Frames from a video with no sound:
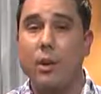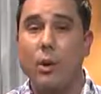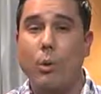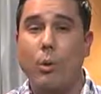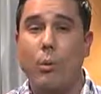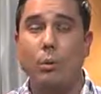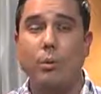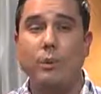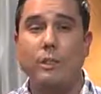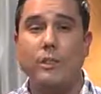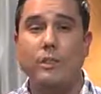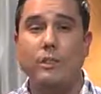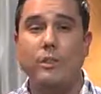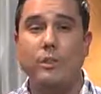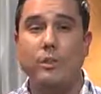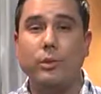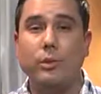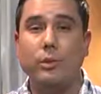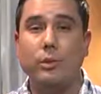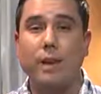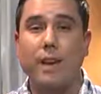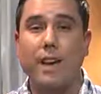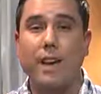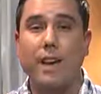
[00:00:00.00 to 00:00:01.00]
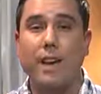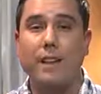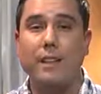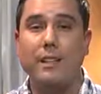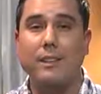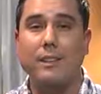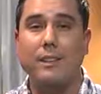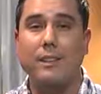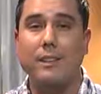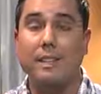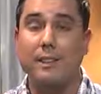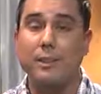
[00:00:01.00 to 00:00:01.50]
we'll need to
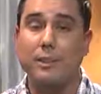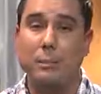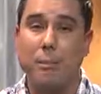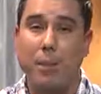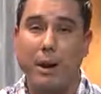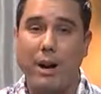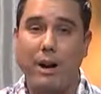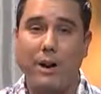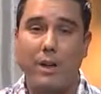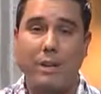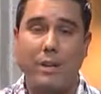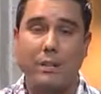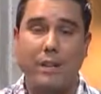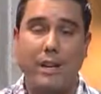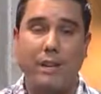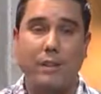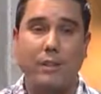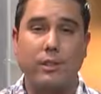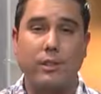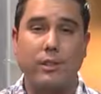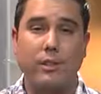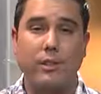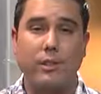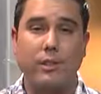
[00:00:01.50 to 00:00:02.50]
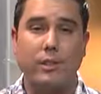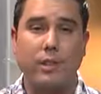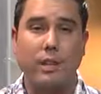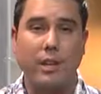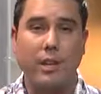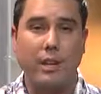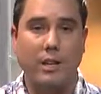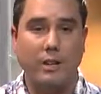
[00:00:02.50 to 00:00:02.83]
add the expire headers